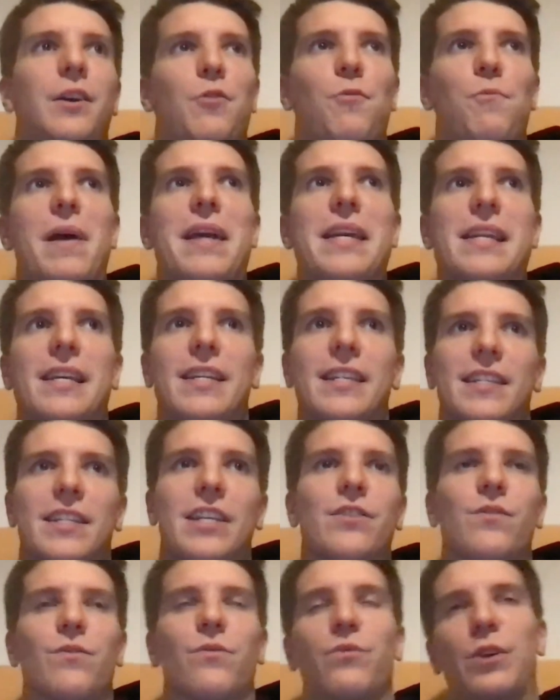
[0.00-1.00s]
make a
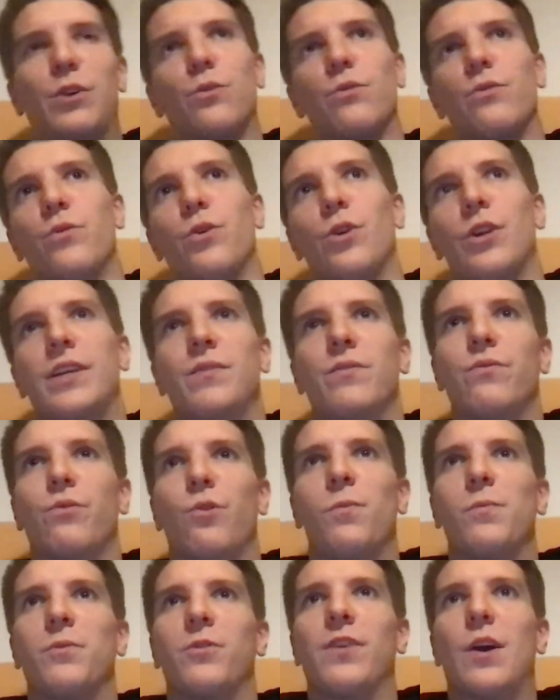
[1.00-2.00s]
decision, feel fully
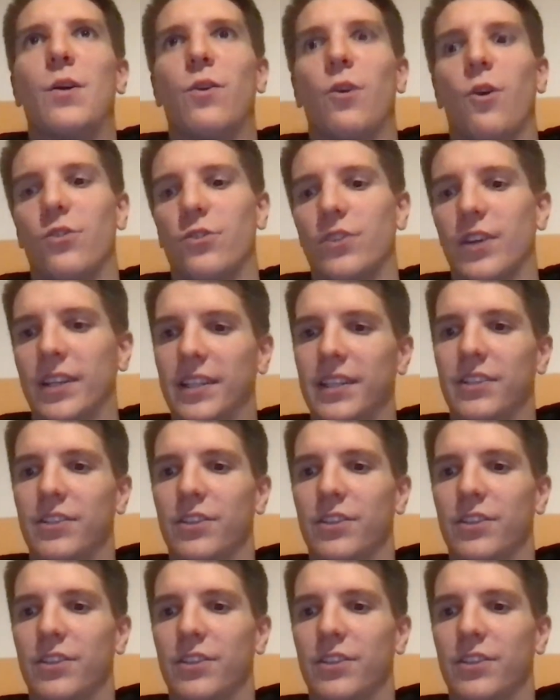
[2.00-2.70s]
informed around contracting,